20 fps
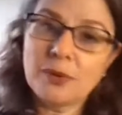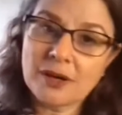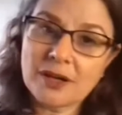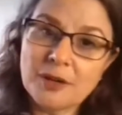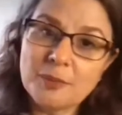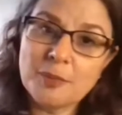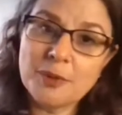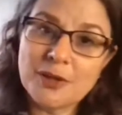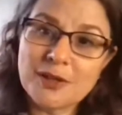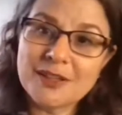
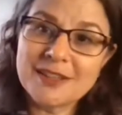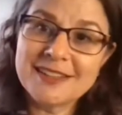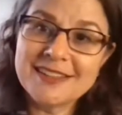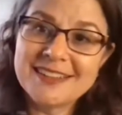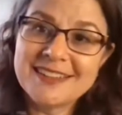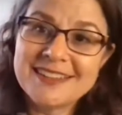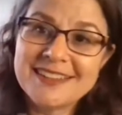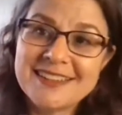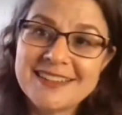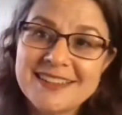Workbook,
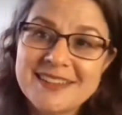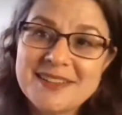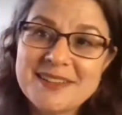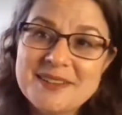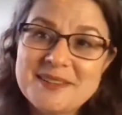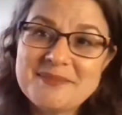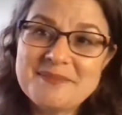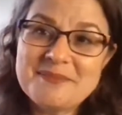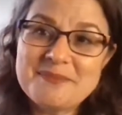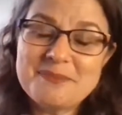
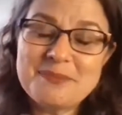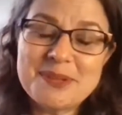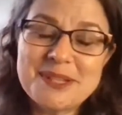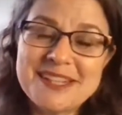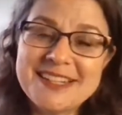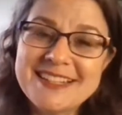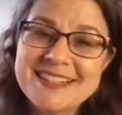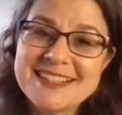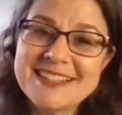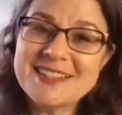but
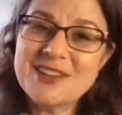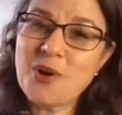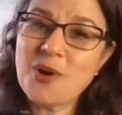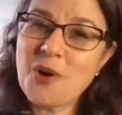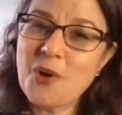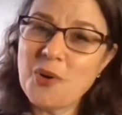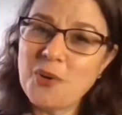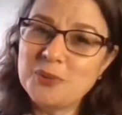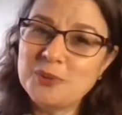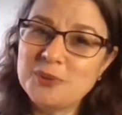it isn't
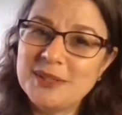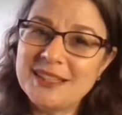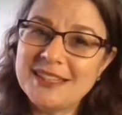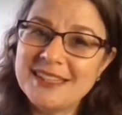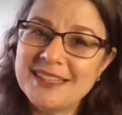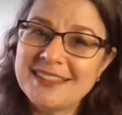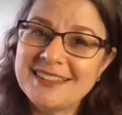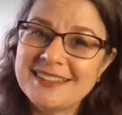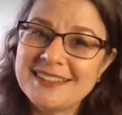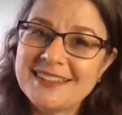
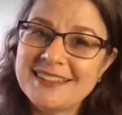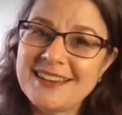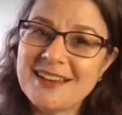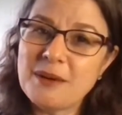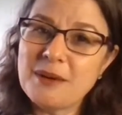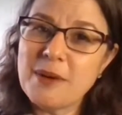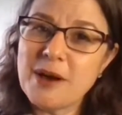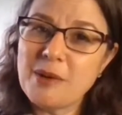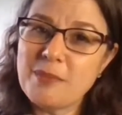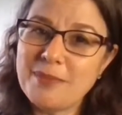only
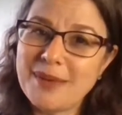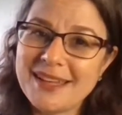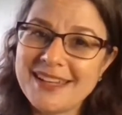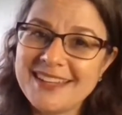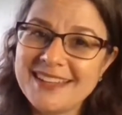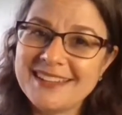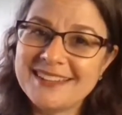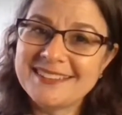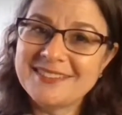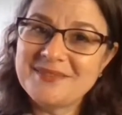about
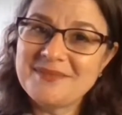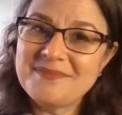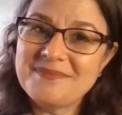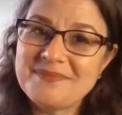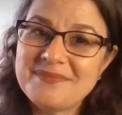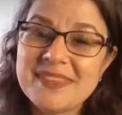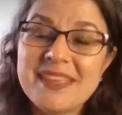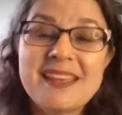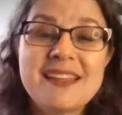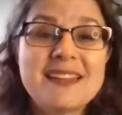money.
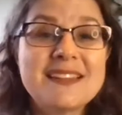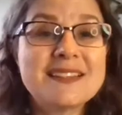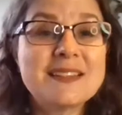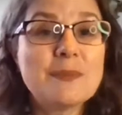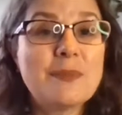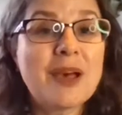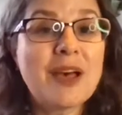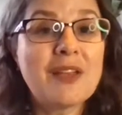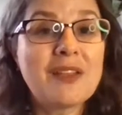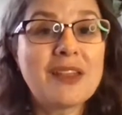It is
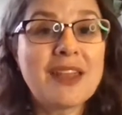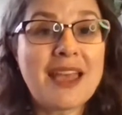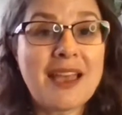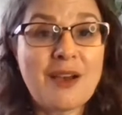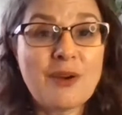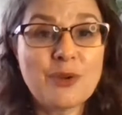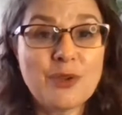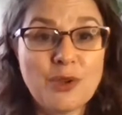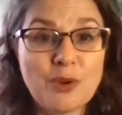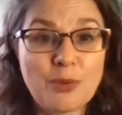about
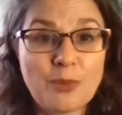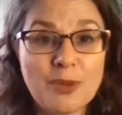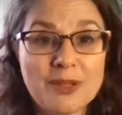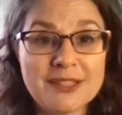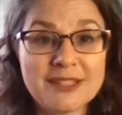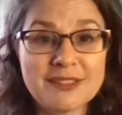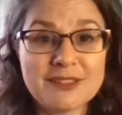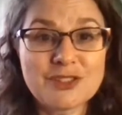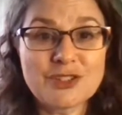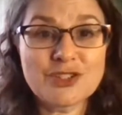how you're
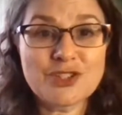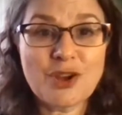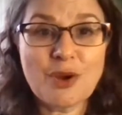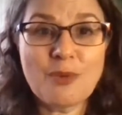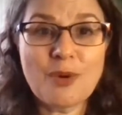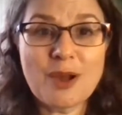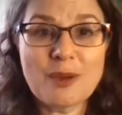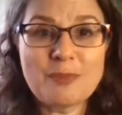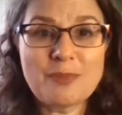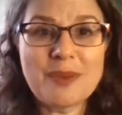willing to
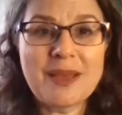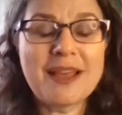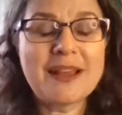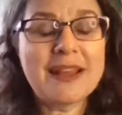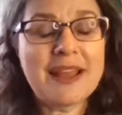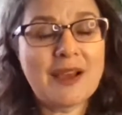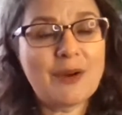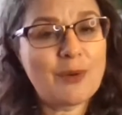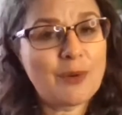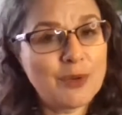show up
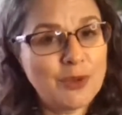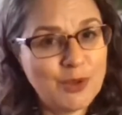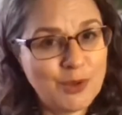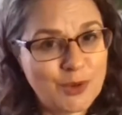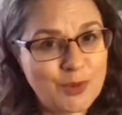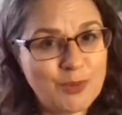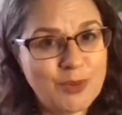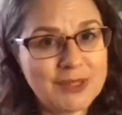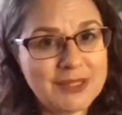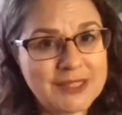and how
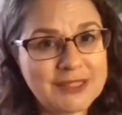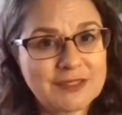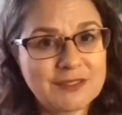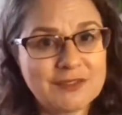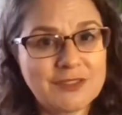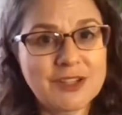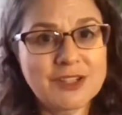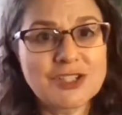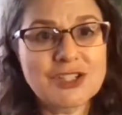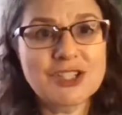you're willing
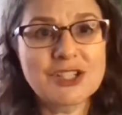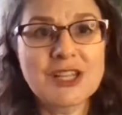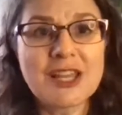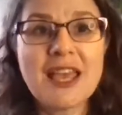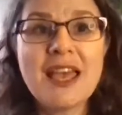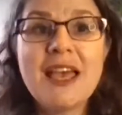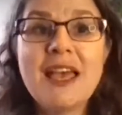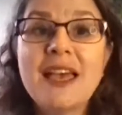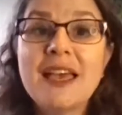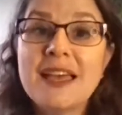to function
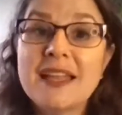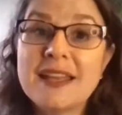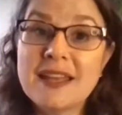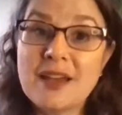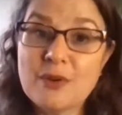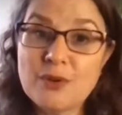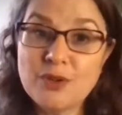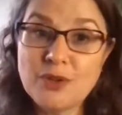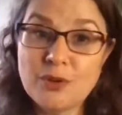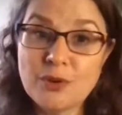and
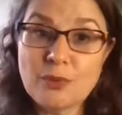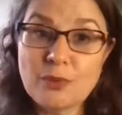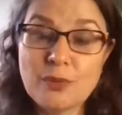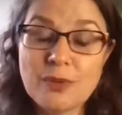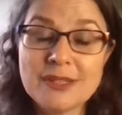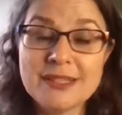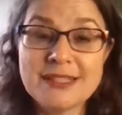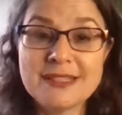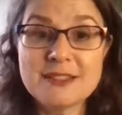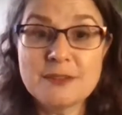how you're
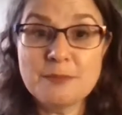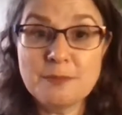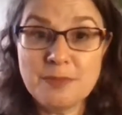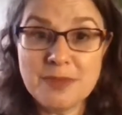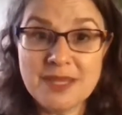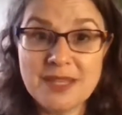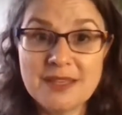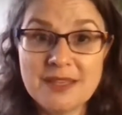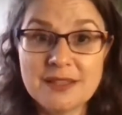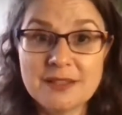willing to
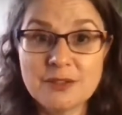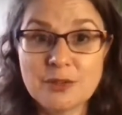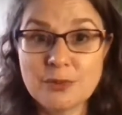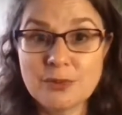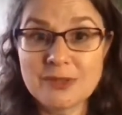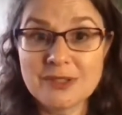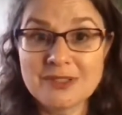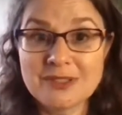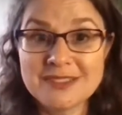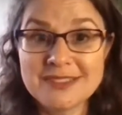be in the
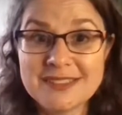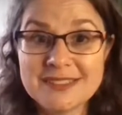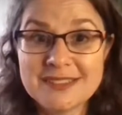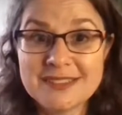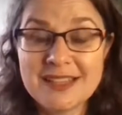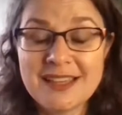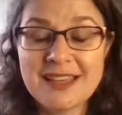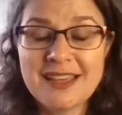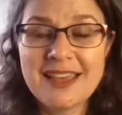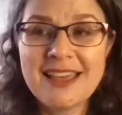world.
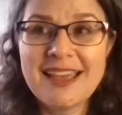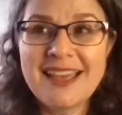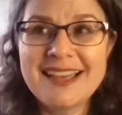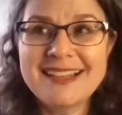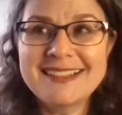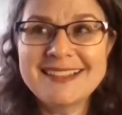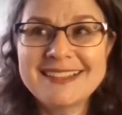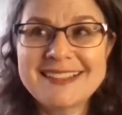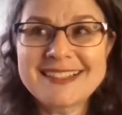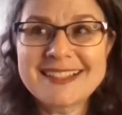
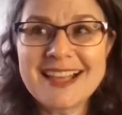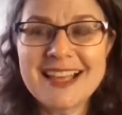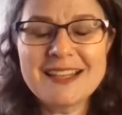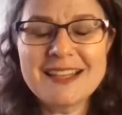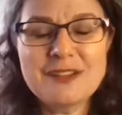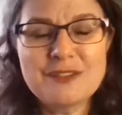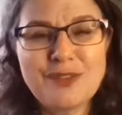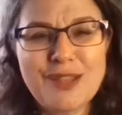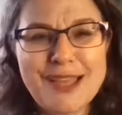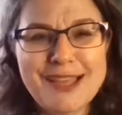And it's
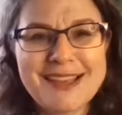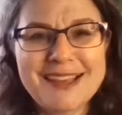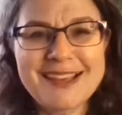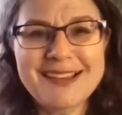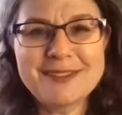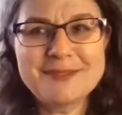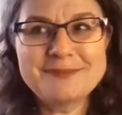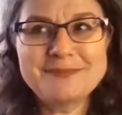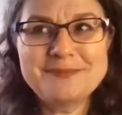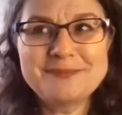kind of like
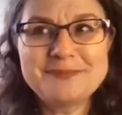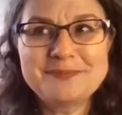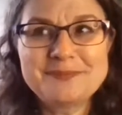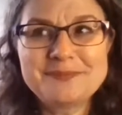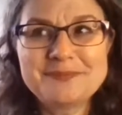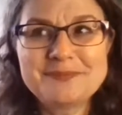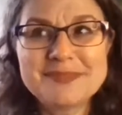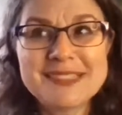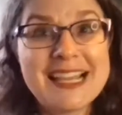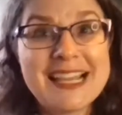a
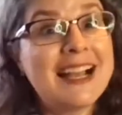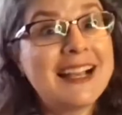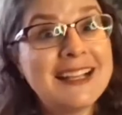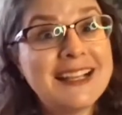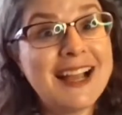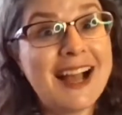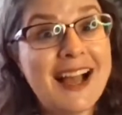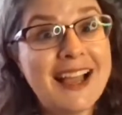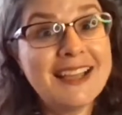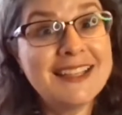
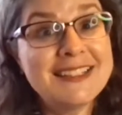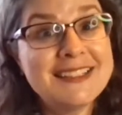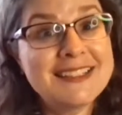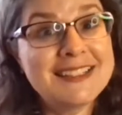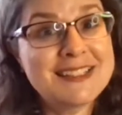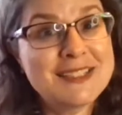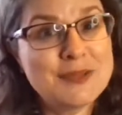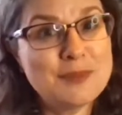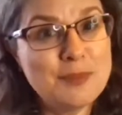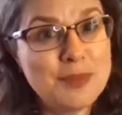guide
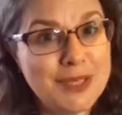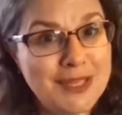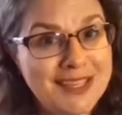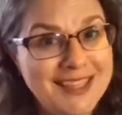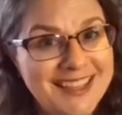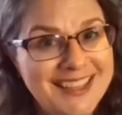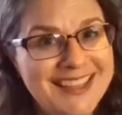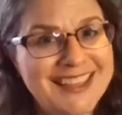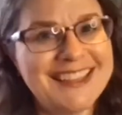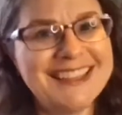to
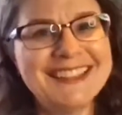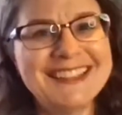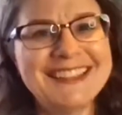being.